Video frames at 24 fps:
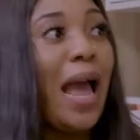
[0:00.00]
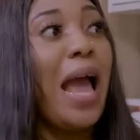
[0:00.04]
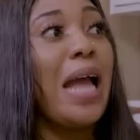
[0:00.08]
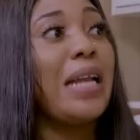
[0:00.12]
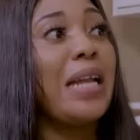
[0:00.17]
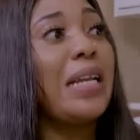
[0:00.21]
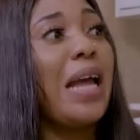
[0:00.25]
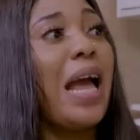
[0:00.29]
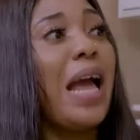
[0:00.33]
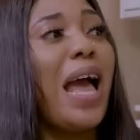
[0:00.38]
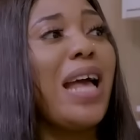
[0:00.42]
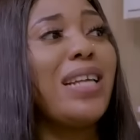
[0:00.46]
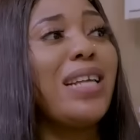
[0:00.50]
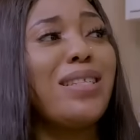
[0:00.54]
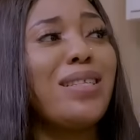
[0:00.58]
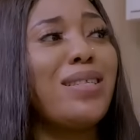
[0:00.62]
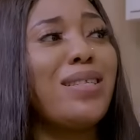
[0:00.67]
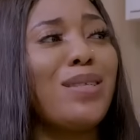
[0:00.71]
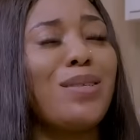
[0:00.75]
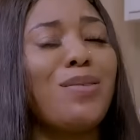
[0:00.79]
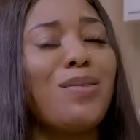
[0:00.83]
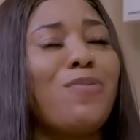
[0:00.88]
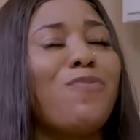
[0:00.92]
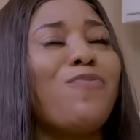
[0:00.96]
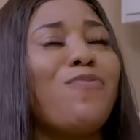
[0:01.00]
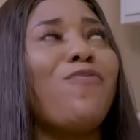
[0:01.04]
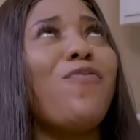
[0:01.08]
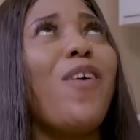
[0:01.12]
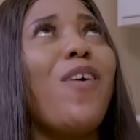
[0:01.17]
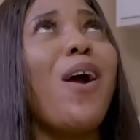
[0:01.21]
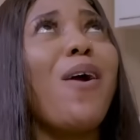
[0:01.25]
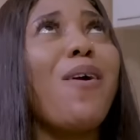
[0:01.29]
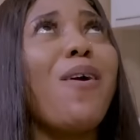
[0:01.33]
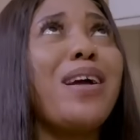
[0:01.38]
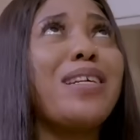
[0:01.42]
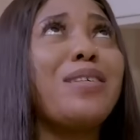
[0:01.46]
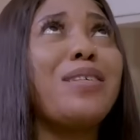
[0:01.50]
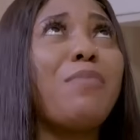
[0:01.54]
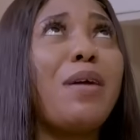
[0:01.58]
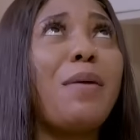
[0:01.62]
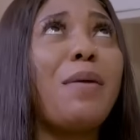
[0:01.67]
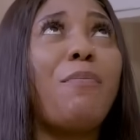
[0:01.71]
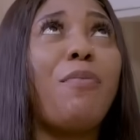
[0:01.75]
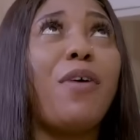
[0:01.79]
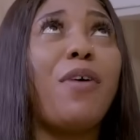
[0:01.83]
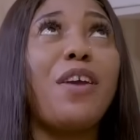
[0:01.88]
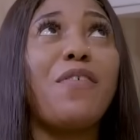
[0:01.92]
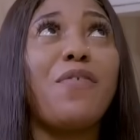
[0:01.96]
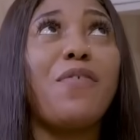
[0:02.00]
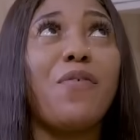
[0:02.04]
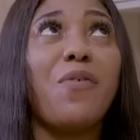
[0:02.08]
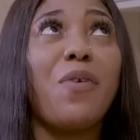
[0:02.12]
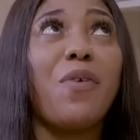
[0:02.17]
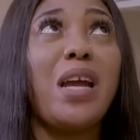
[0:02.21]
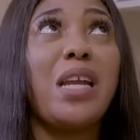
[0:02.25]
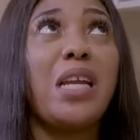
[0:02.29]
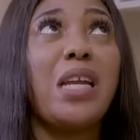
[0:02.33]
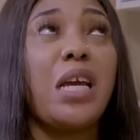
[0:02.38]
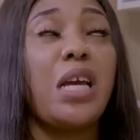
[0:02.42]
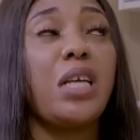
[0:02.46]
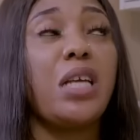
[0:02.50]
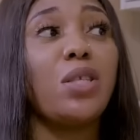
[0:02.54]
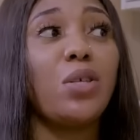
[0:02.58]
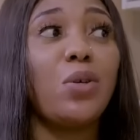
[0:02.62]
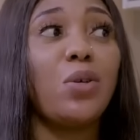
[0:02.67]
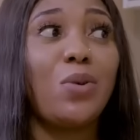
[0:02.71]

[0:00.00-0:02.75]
And as far as my boyfriend is